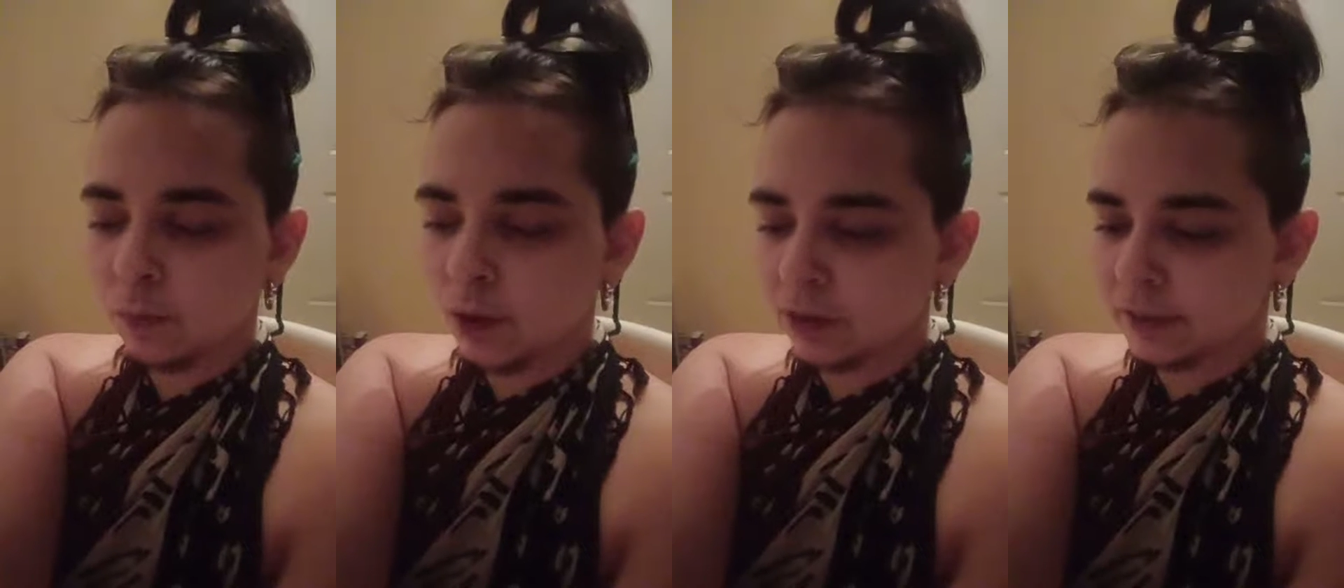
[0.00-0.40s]

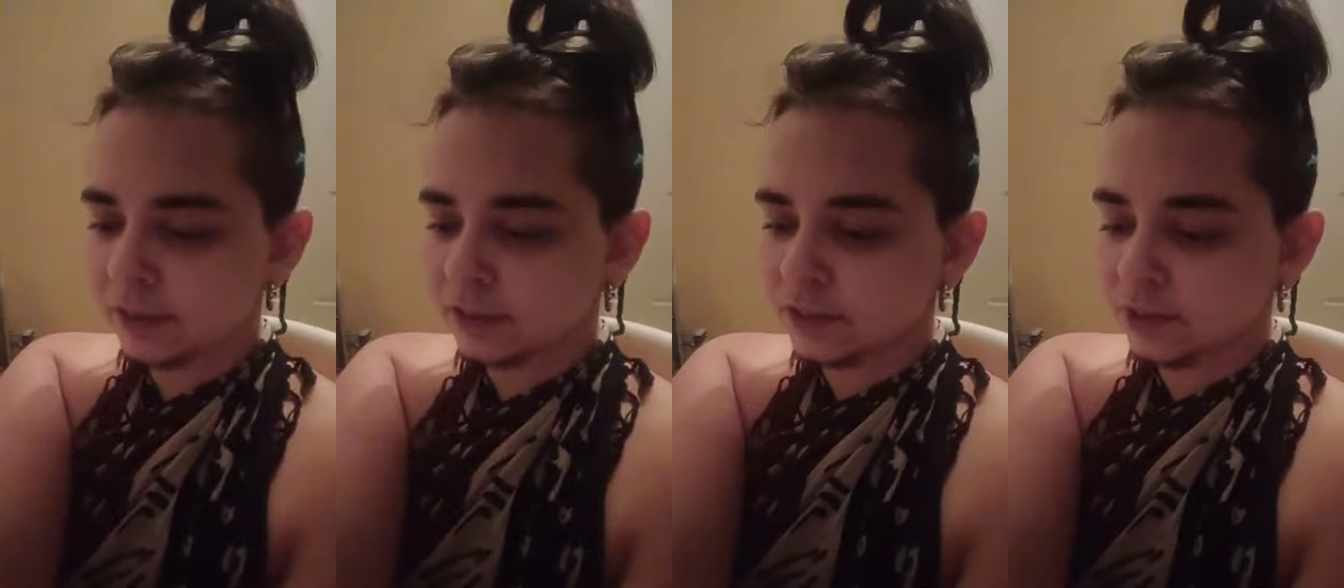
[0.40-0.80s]

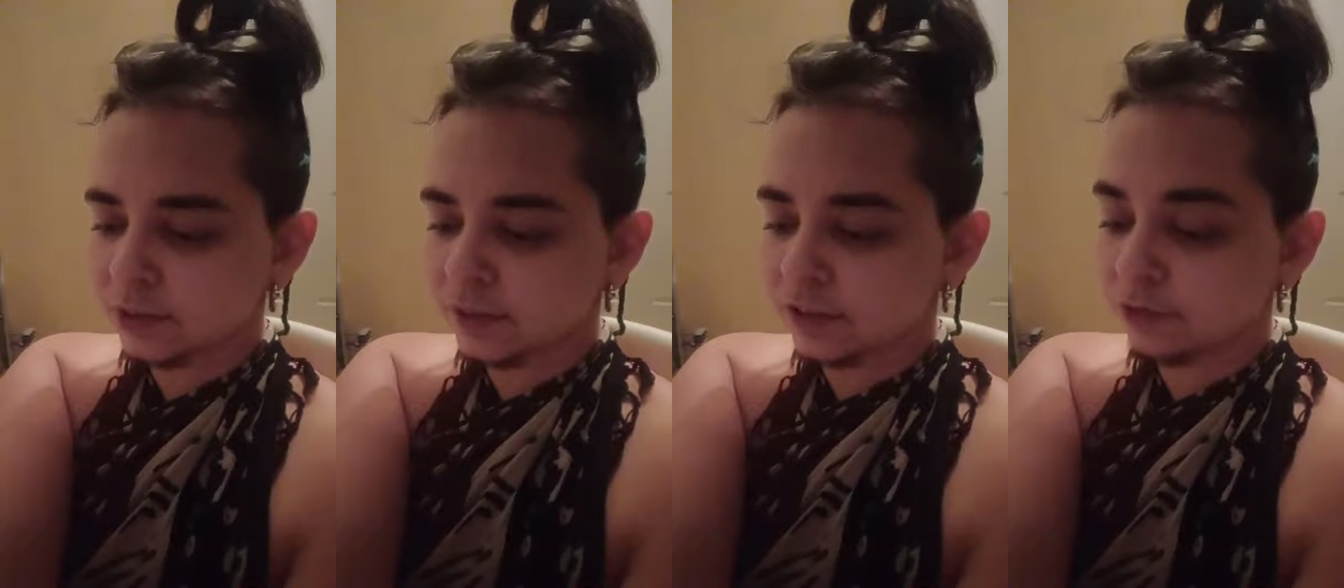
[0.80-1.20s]
Walking
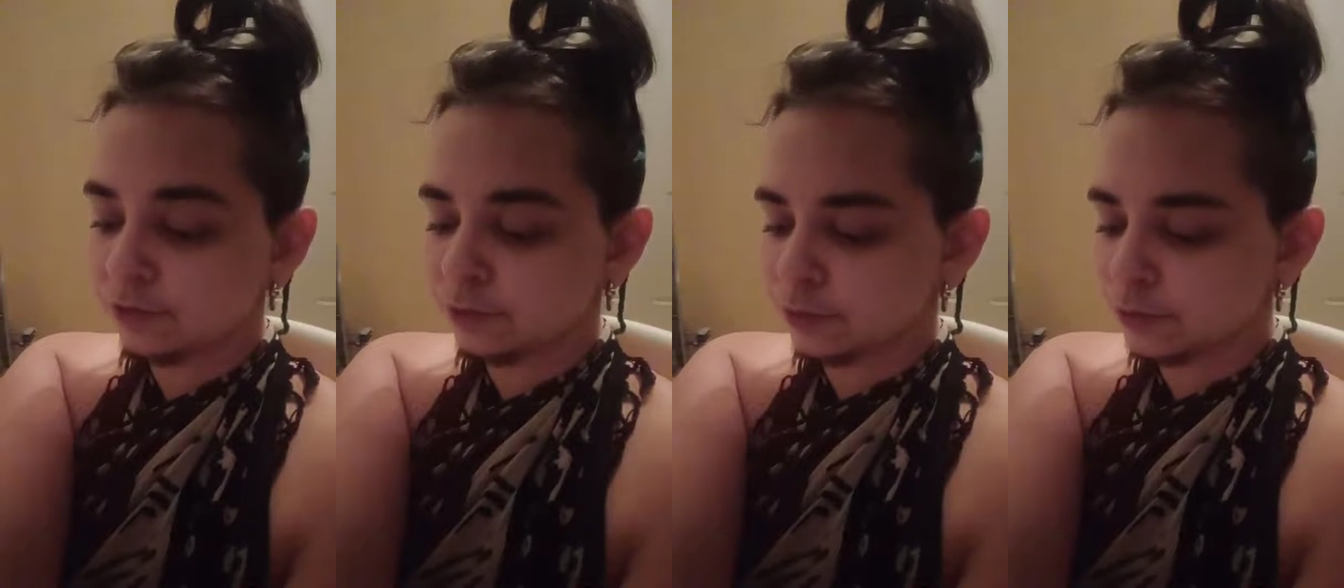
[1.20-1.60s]
to
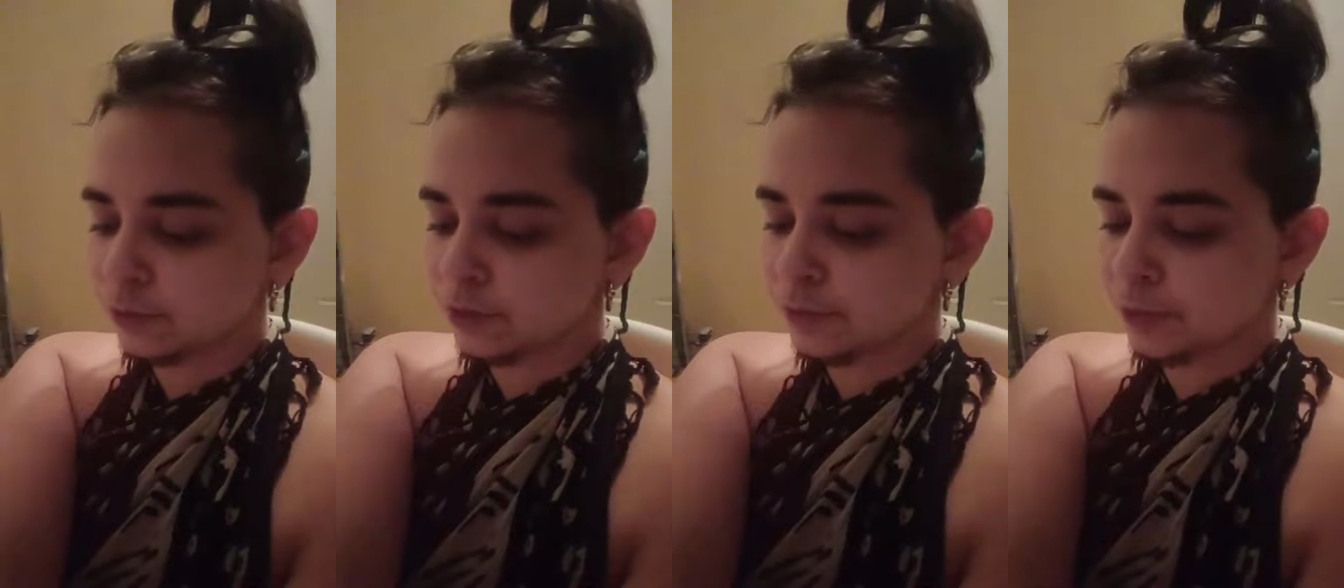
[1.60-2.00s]
get
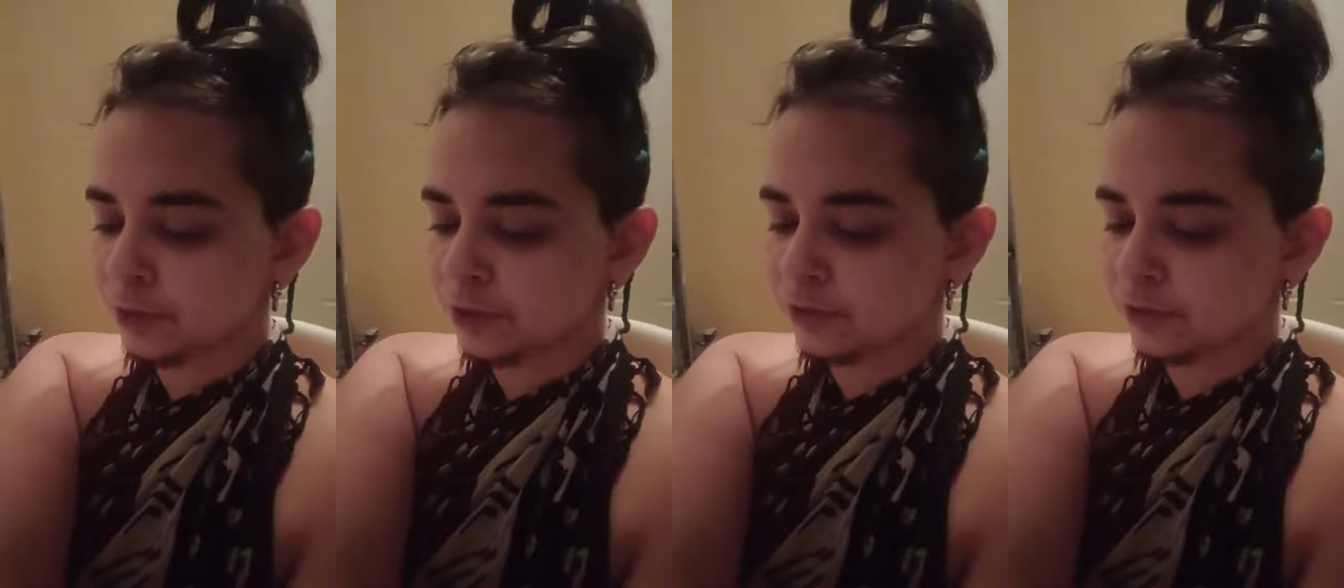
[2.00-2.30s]
food was pretty